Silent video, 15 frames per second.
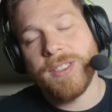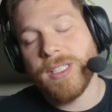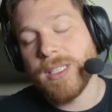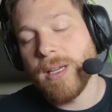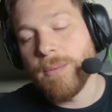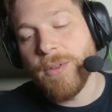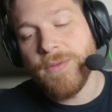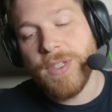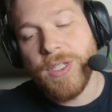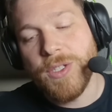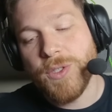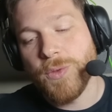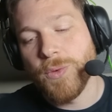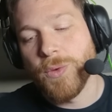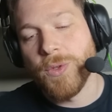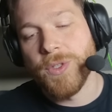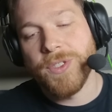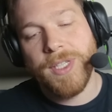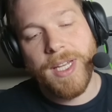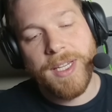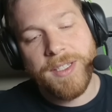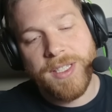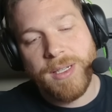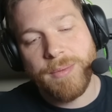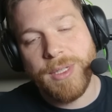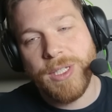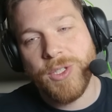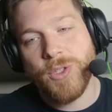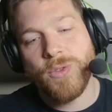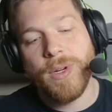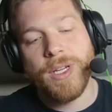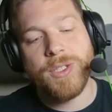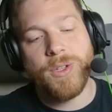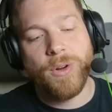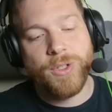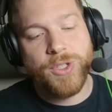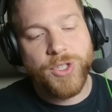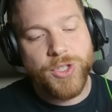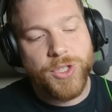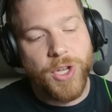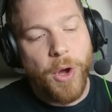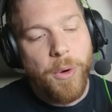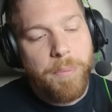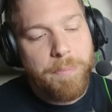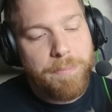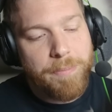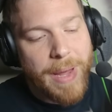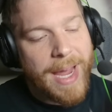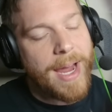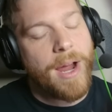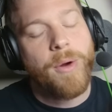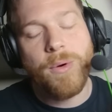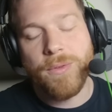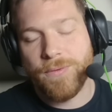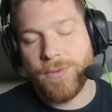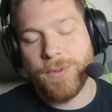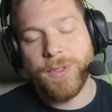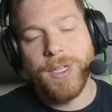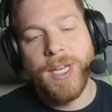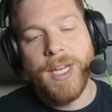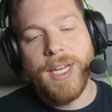Some of these tools and some of these tricks are so powerful